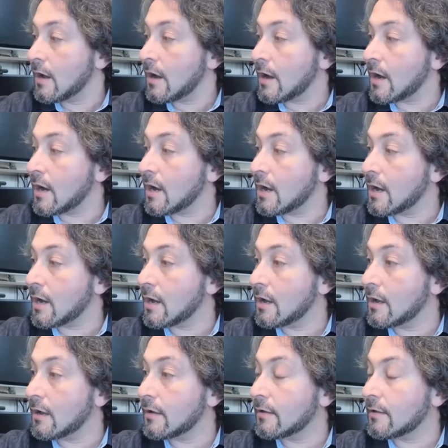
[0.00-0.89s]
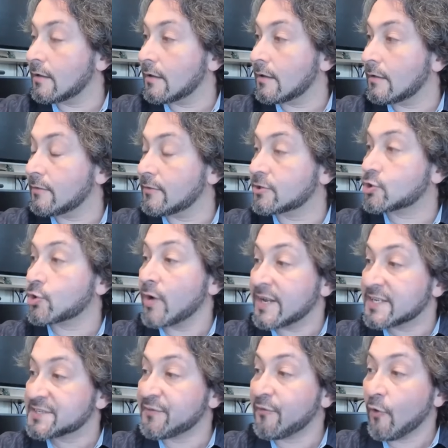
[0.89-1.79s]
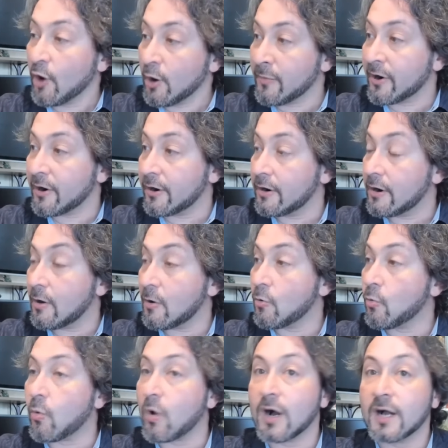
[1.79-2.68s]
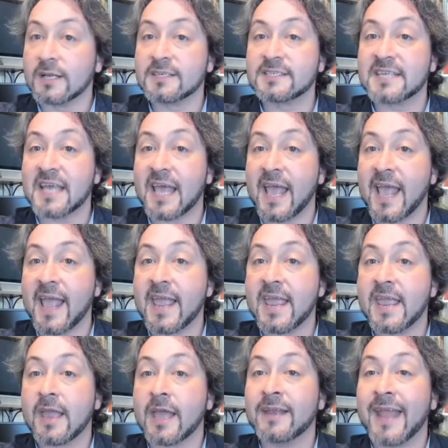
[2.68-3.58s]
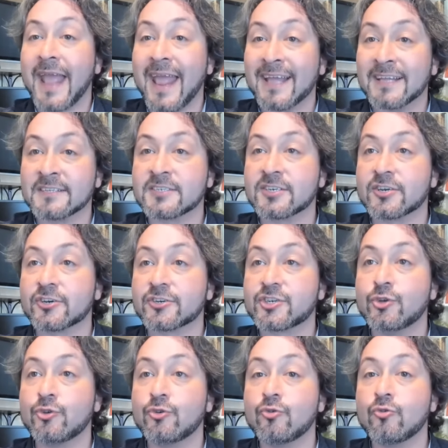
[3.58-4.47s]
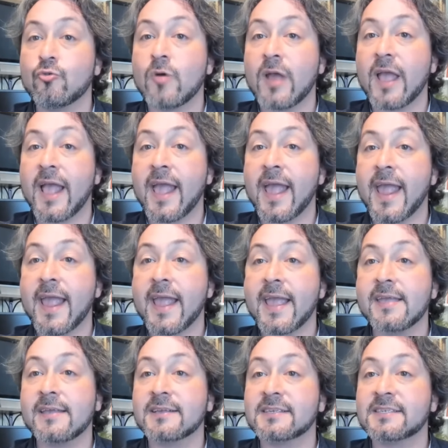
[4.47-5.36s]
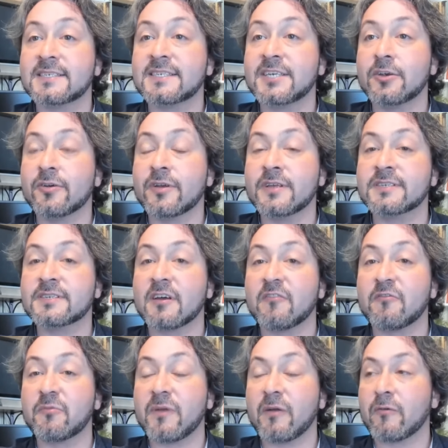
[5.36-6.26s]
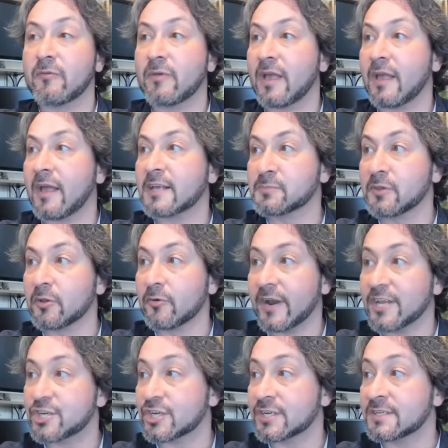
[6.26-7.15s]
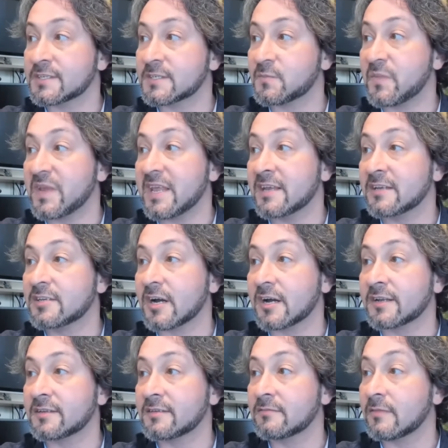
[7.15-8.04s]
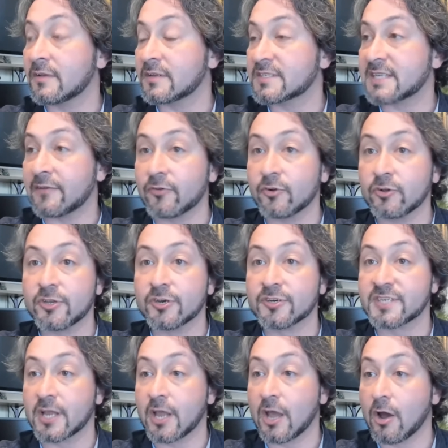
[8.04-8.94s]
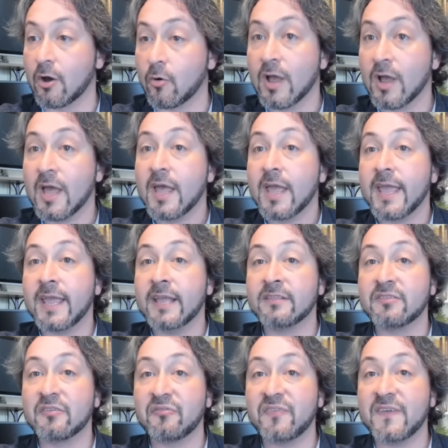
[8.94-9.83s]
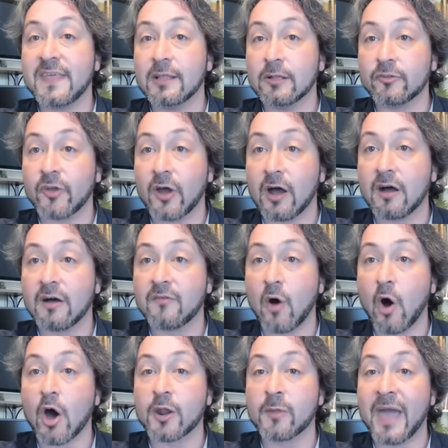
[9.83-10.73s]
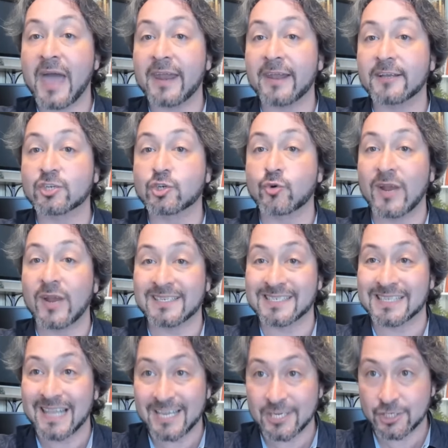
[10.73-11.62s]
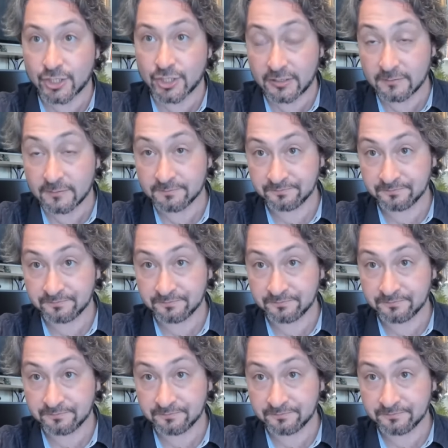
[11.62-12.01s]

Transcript: Uh, the Transformer was an answer to a series of explorations being done several years ago in the field of automatic translation.